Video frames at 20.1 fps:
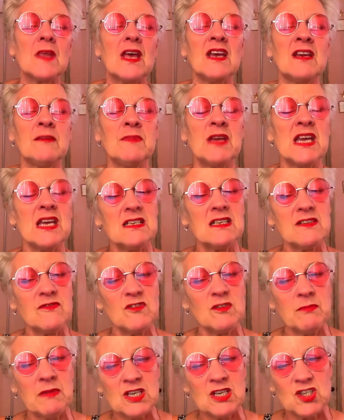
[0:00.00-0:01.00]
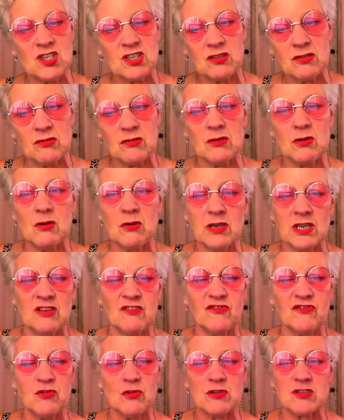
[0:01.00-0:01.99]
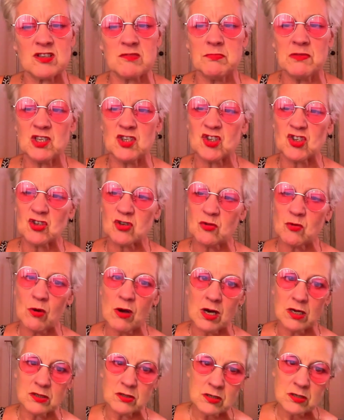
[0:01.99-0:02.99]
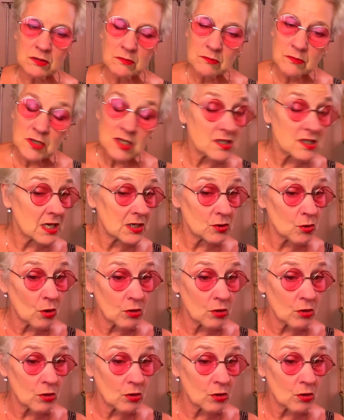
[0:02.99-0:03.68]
"I'm head of the magical law enforcement squad," said